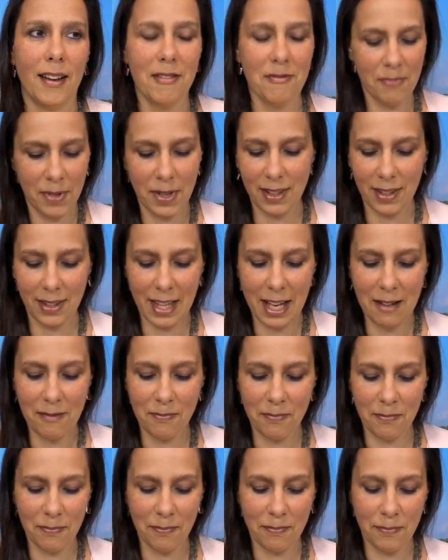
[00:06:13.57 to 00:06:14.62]
But
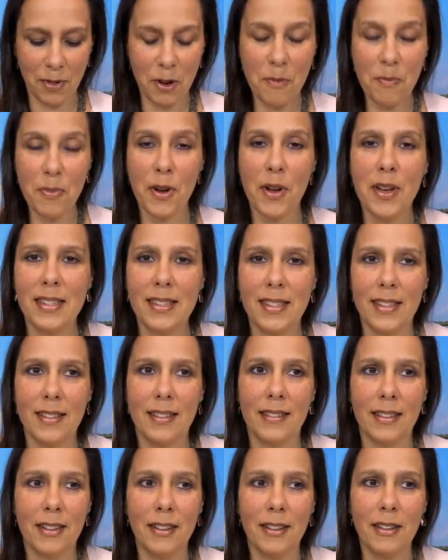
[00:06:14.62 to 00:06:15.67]
that poor
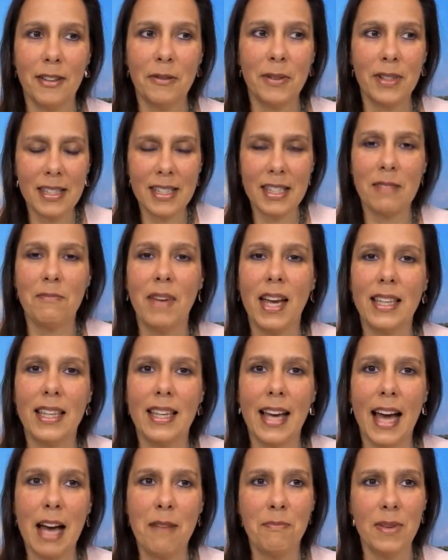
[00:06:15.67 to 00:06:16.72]
person who wants to make
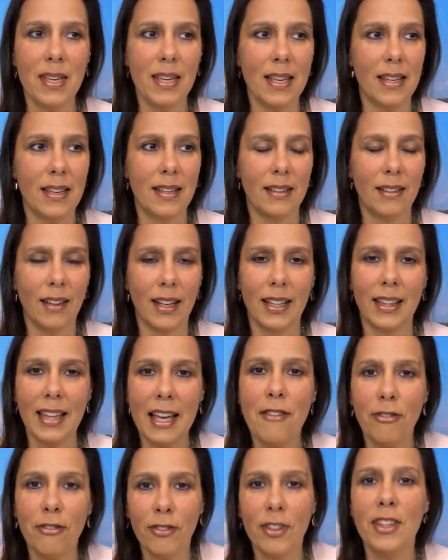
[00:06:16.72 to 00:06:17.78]
you happy, like
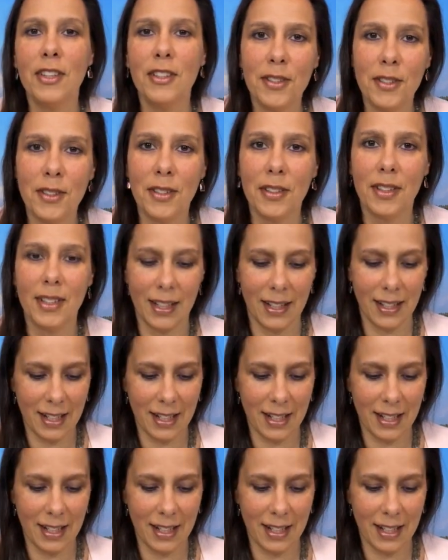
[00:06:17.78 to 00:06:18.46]
they're for you.